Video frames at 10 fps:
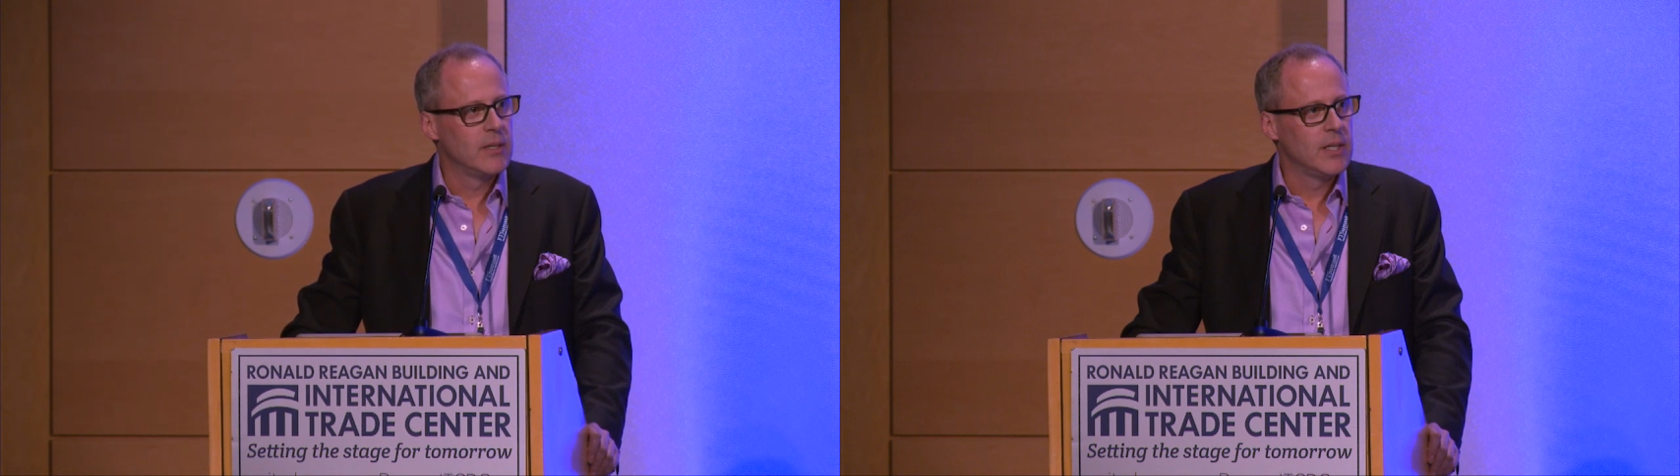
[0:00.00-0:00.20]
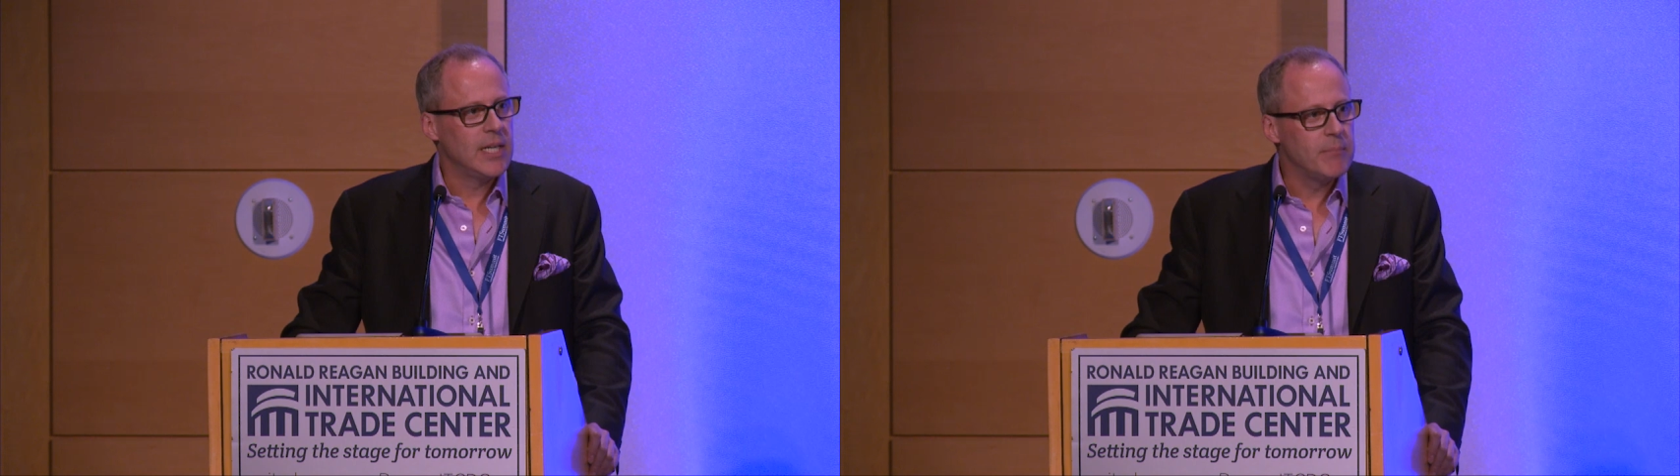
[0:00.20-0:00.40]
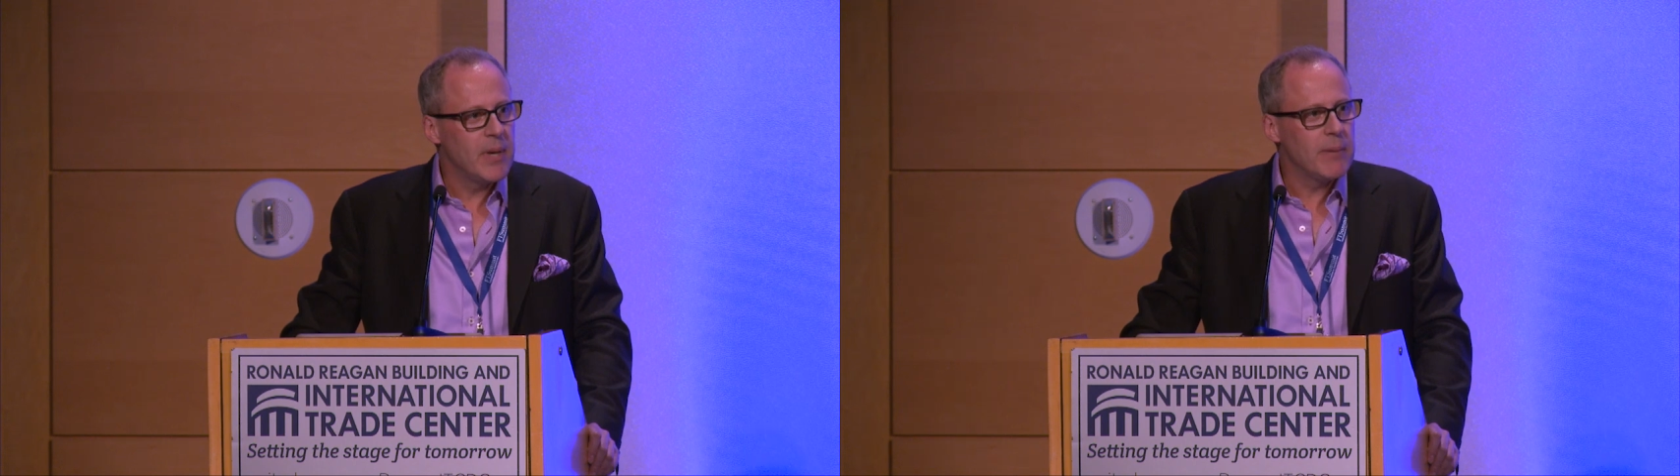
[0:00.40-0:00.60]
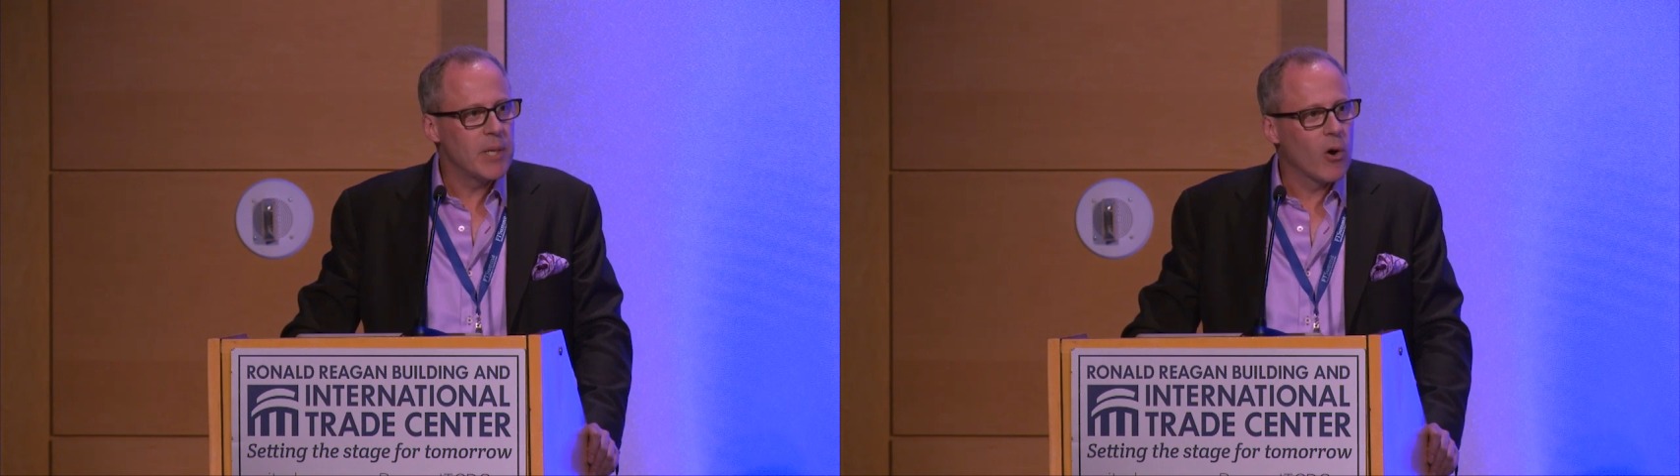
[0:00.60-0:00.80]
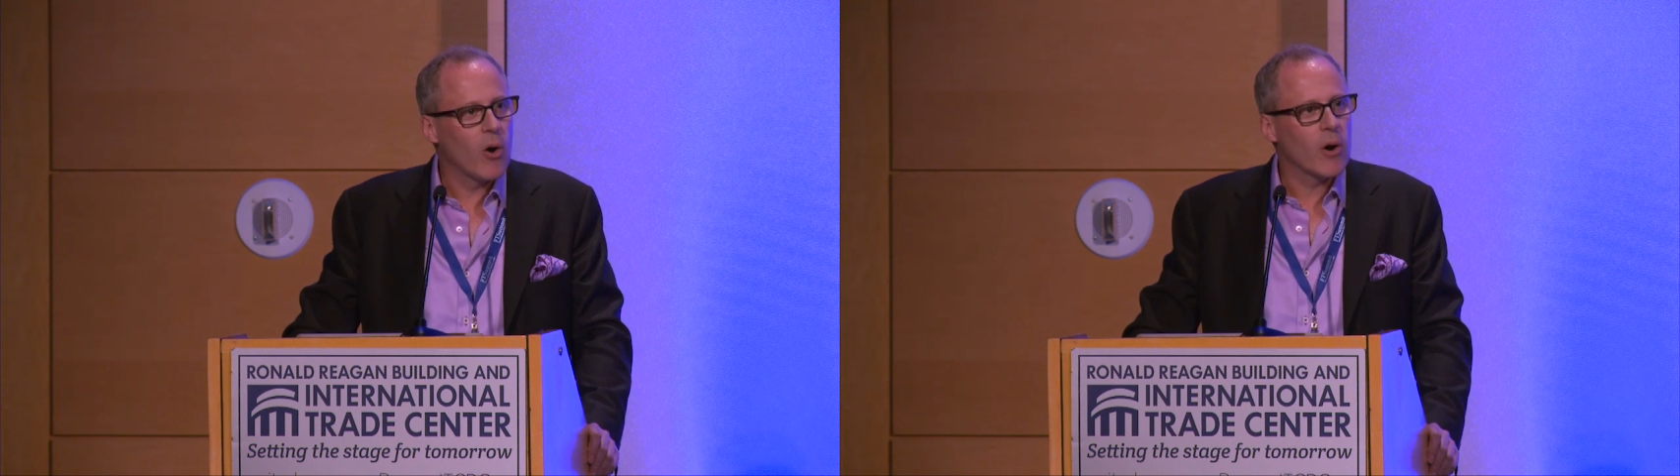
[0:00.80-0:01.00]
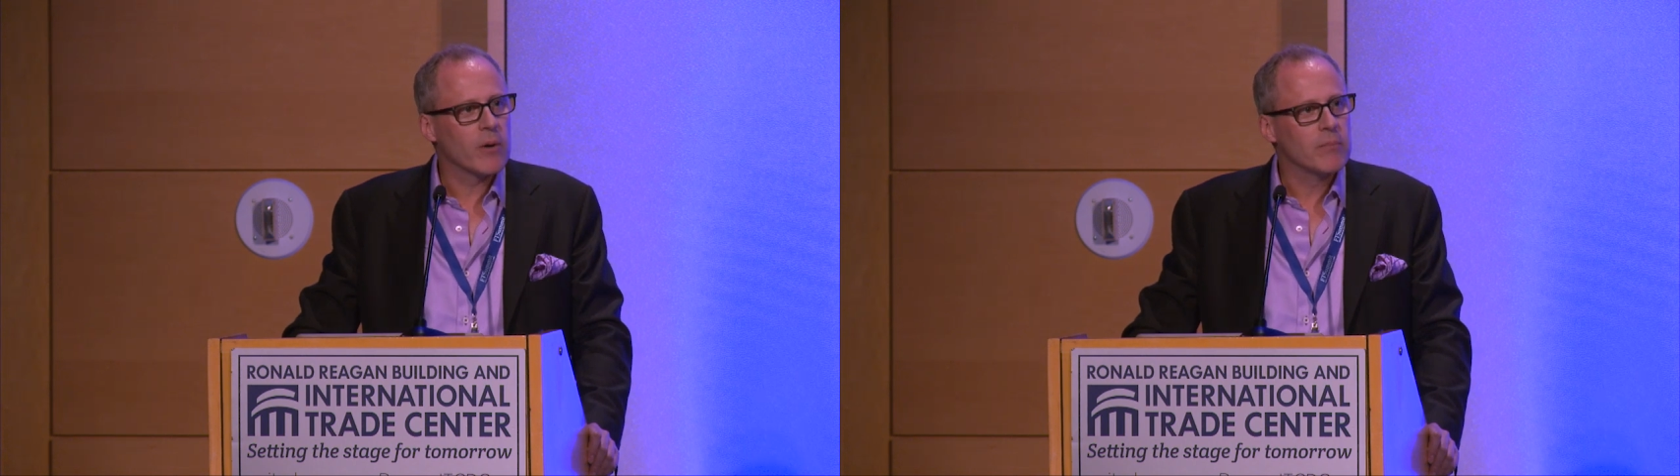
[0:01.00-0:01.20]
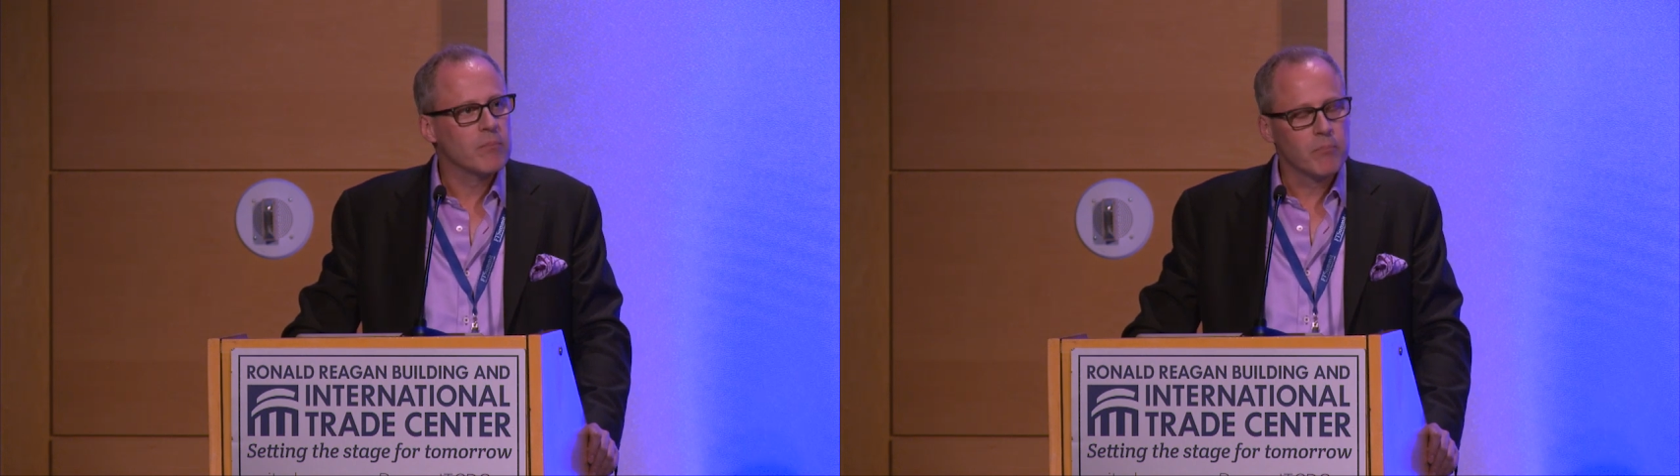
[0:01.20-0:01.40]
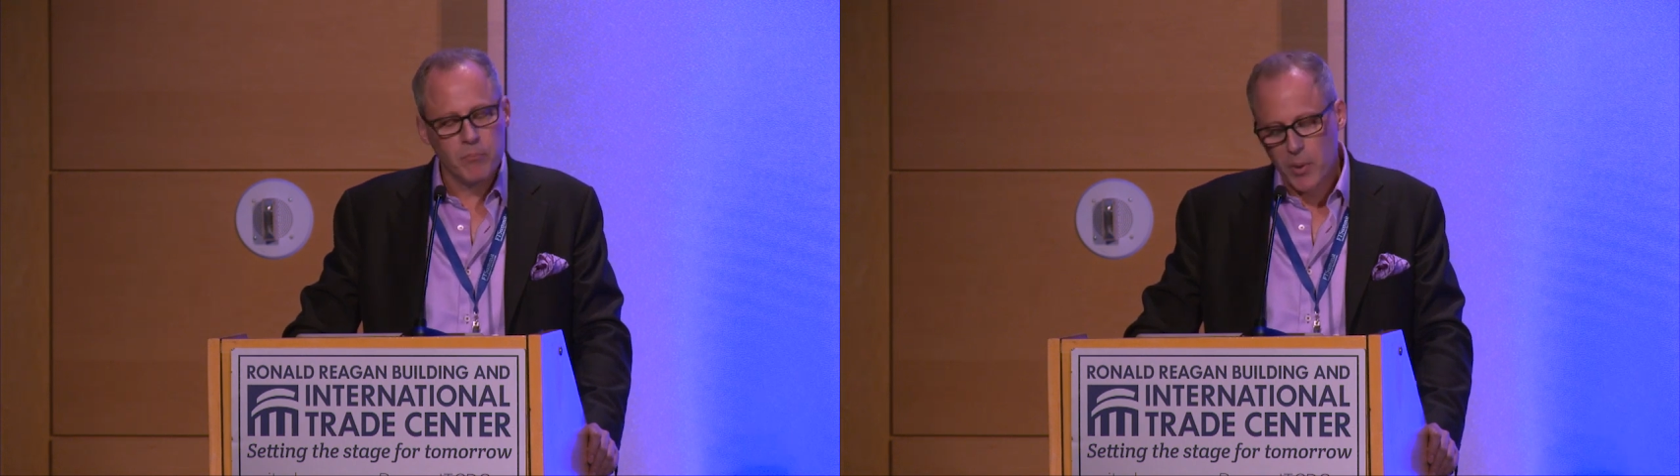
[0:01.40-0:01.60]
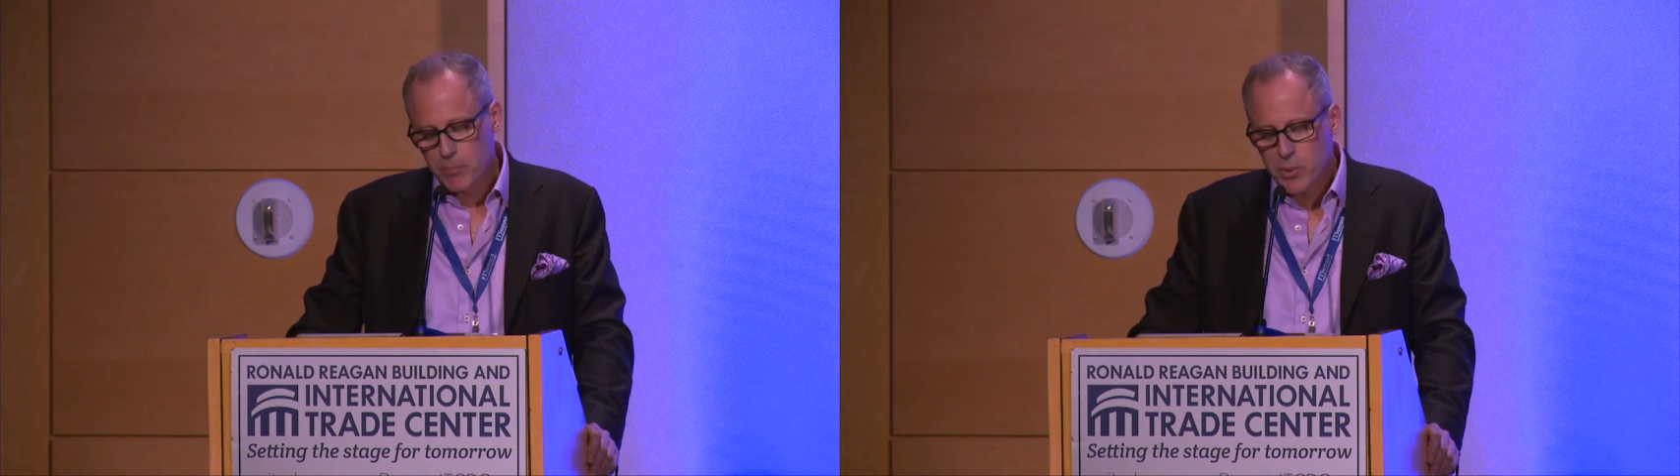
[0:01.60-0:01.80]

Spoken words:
It may be hard, but